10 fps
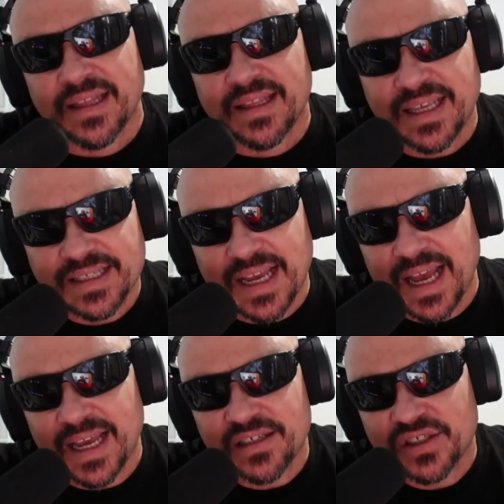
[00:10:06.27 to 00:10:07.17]
These
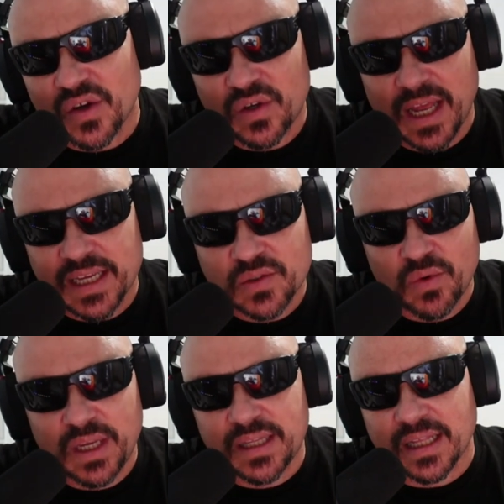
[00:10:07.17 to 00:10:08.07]
guys showed last
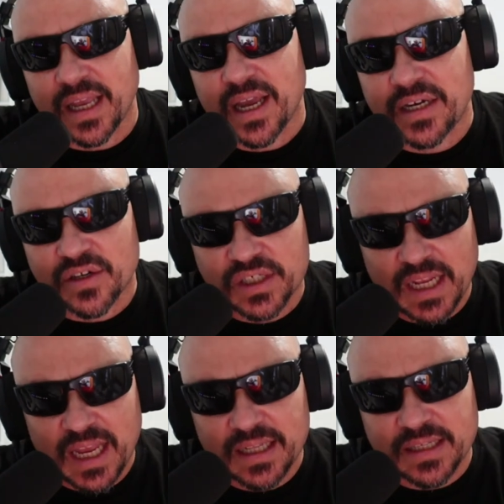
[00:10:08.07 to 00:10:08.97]
week that they
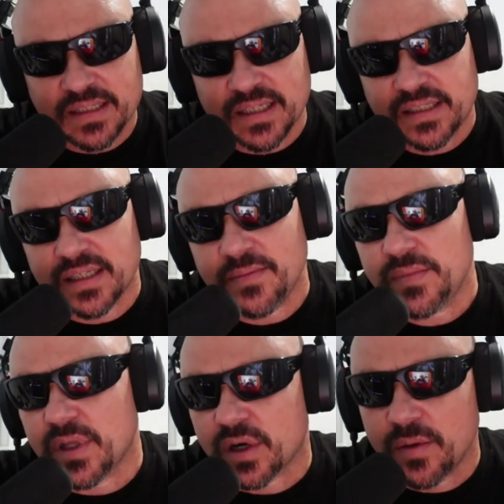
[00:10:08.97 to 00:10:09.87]
understand the system.
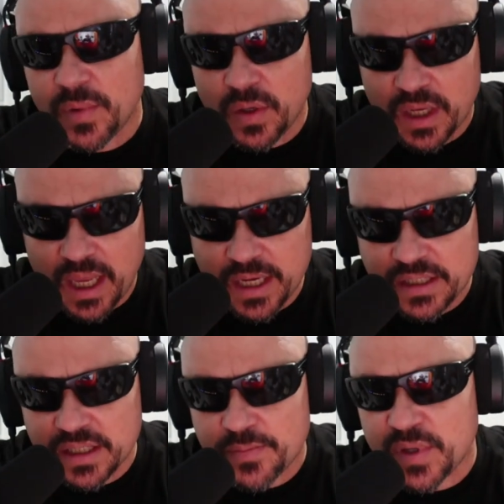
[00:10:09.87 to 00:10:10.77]
Their
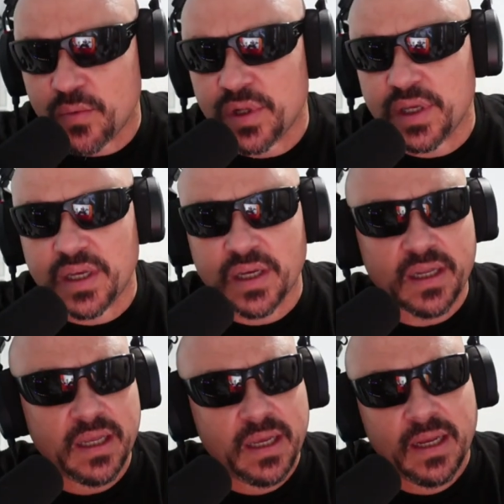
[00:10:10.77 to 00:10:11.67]
communication's been really
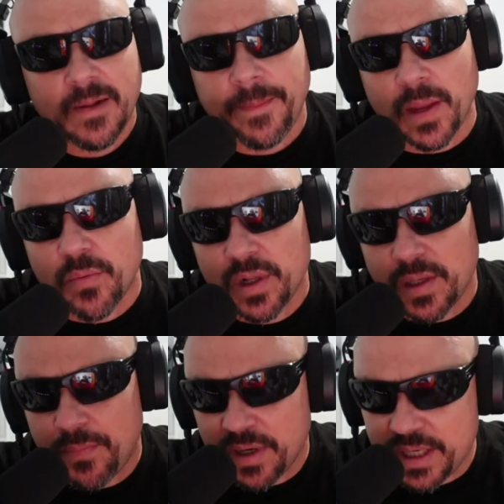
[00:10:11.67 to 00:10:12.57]
good. They
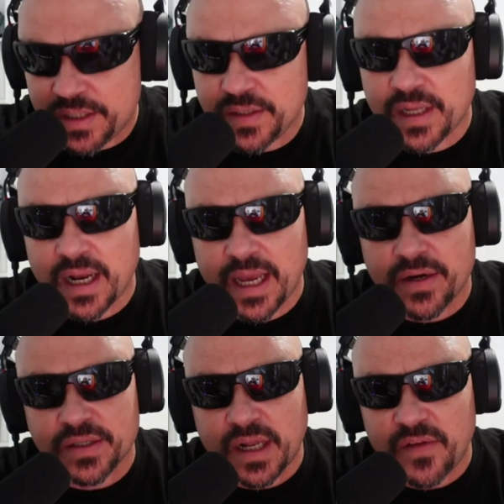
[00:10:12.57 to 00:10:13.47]
really put it to the
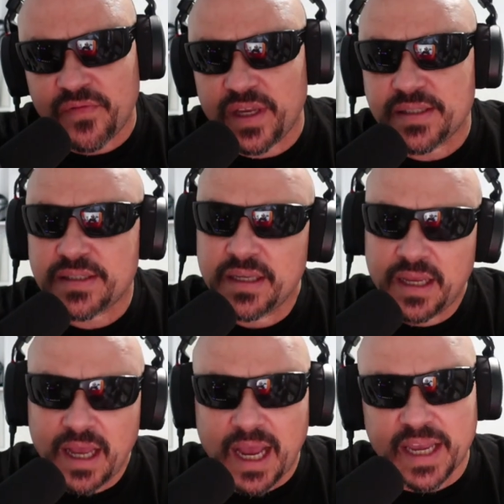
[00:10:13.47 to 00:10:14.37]
Niners offense.
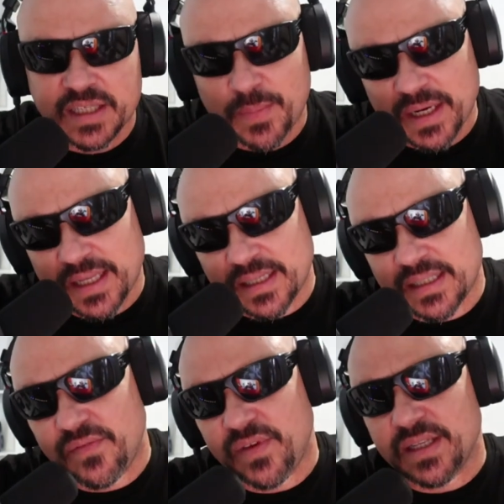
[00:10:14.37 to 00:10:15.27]
I expect that
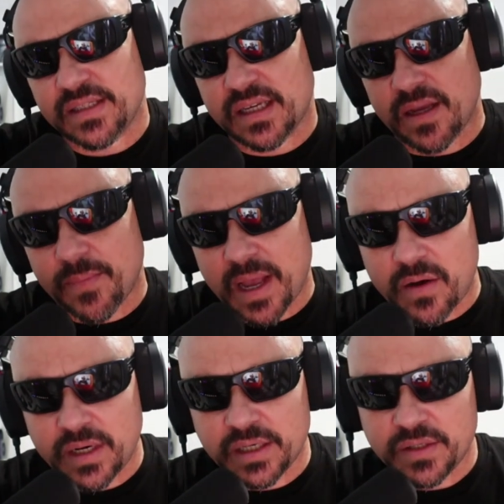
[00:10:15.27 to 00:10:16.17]
defense to come
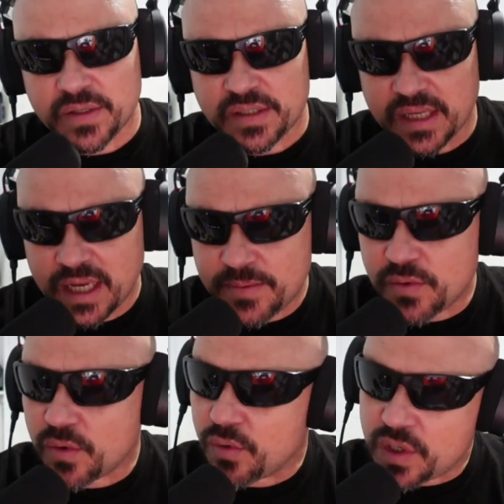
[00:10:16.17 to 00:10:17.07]
out and do the same
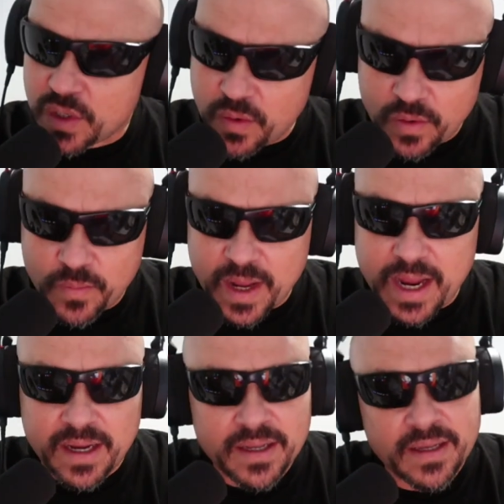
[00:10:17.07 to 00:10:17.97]
to a rookie
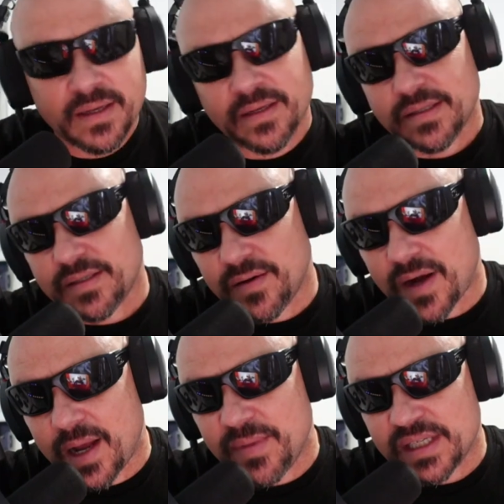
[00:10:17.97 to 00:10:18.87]
quarterback. So
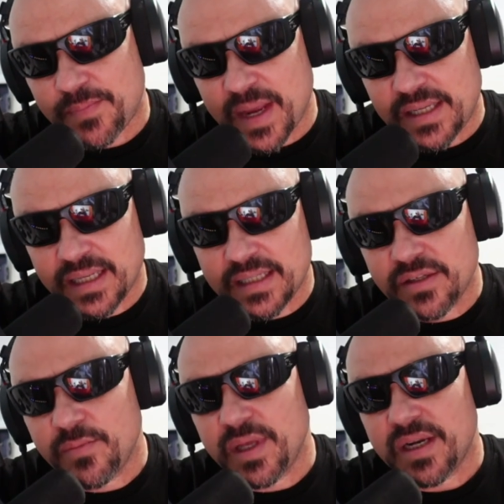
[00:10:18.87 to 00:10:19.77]
I'm expecting a
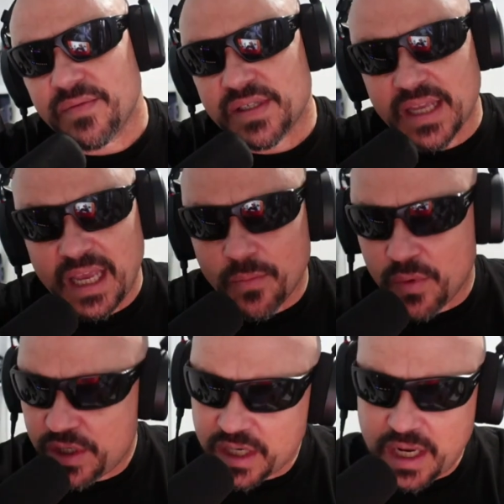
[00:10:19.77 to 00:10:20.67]
little bit of the same.
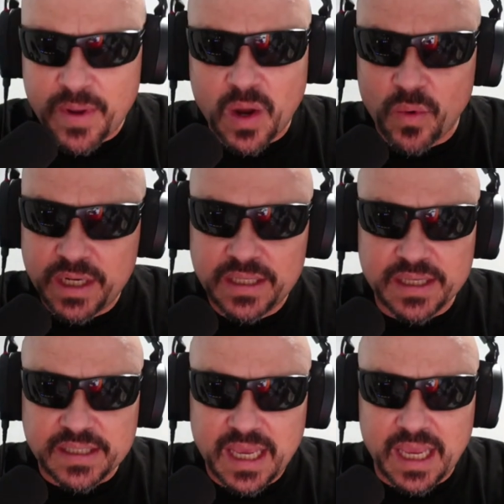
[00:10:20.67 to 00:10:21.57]
We should come out winning
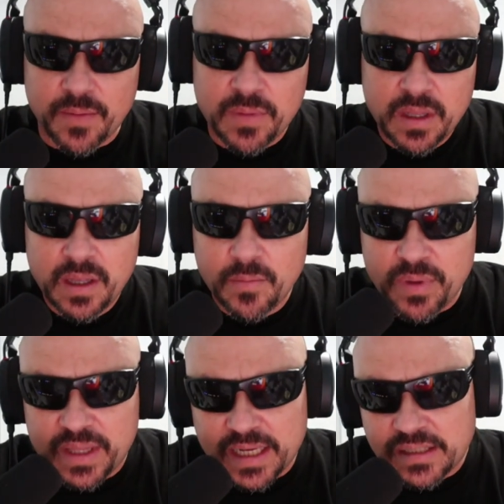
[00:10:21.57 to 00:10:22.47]
this game,
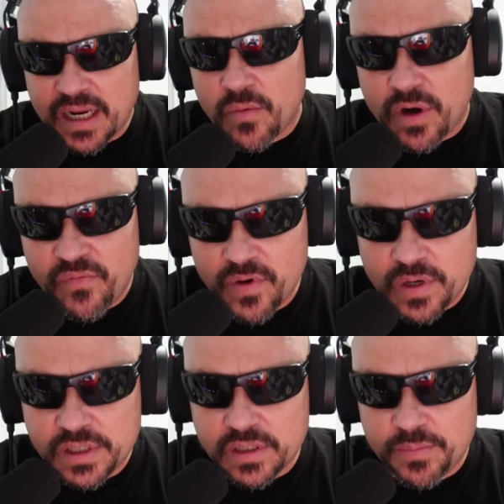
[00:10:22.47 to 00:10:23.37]
but that's not where our
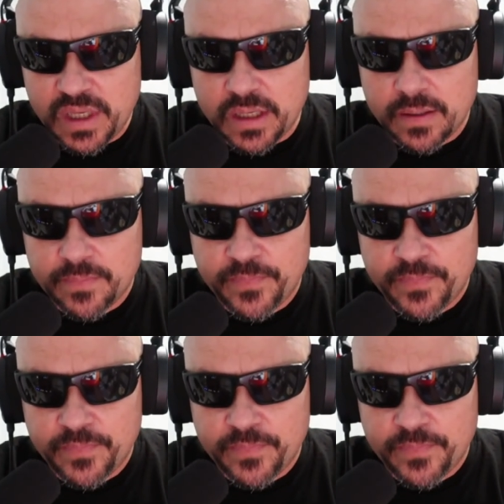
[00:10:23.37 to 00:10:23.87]
focus should be.